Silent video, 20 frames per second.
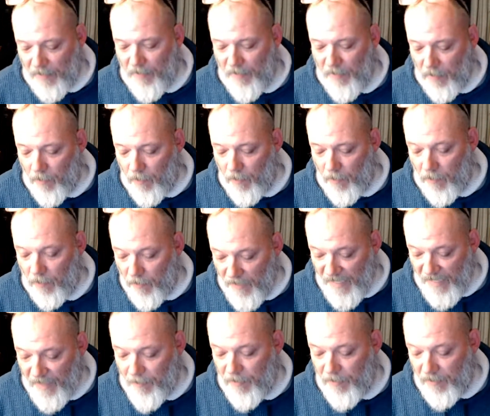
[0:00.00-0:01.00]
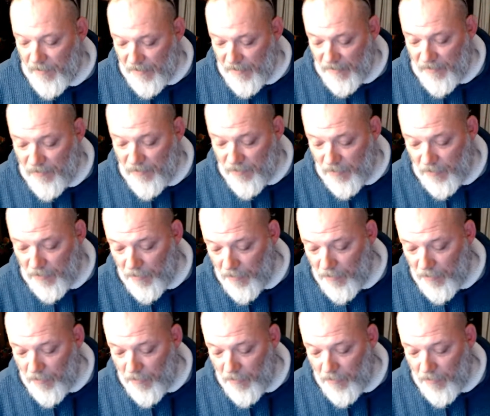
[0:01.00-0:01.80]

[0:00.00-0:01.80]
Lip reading: I think what'll happen is